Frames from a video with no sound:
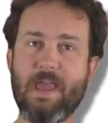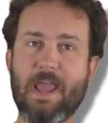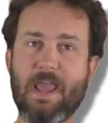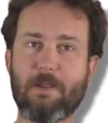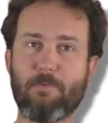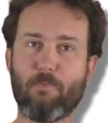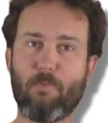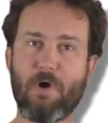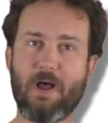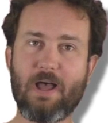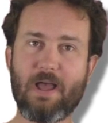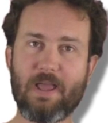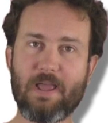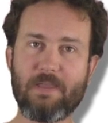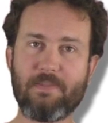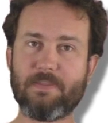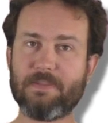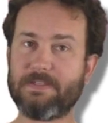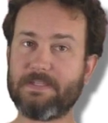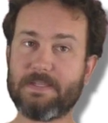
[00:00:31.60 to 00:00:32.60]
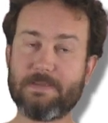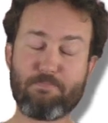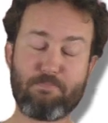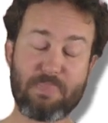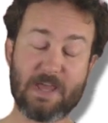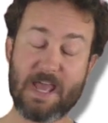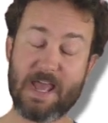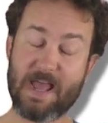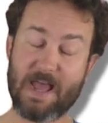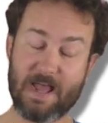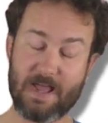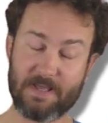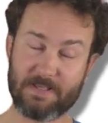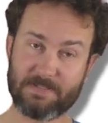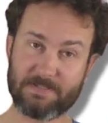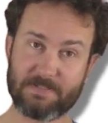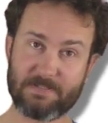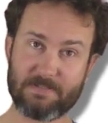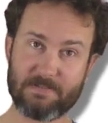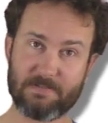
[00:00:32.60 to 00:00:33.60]
and why the deep
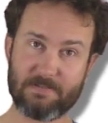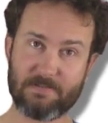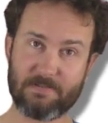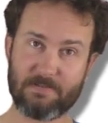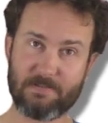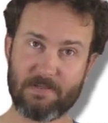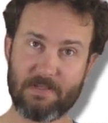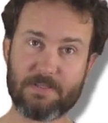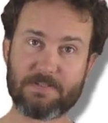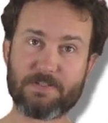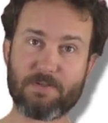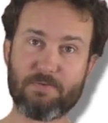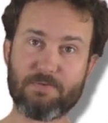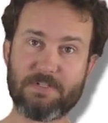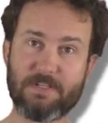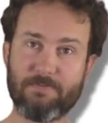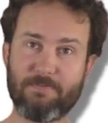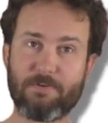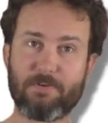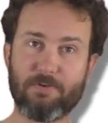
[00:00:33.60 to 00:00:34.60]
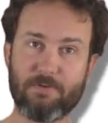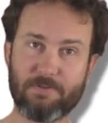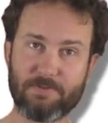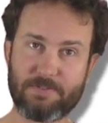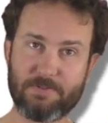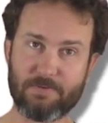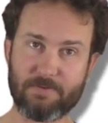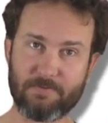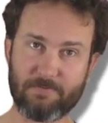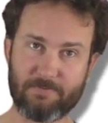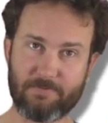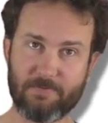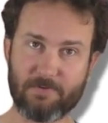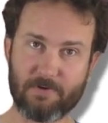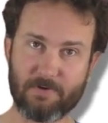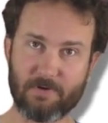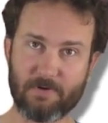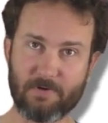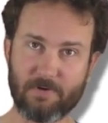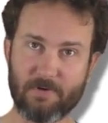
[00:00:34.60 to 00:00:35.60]
past is so difficult to
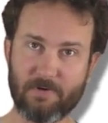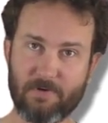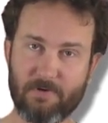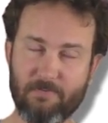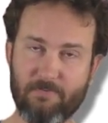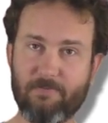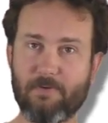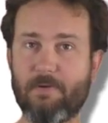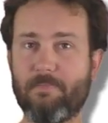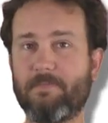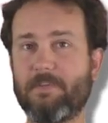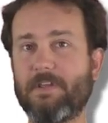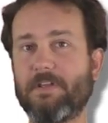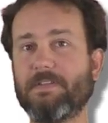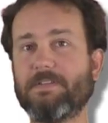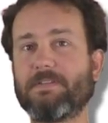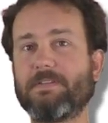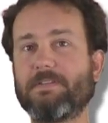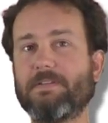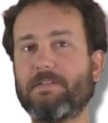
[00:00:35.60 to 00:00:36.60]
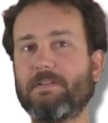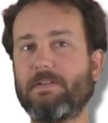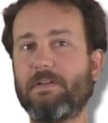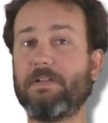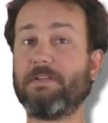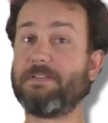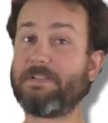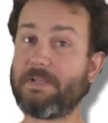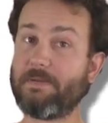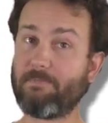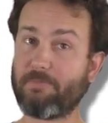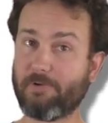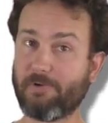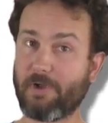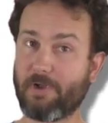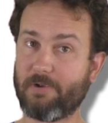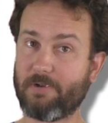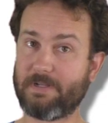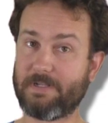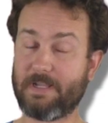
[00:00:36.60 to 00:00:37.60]
infer from this
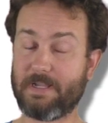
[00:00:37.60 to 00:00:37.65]
contemporary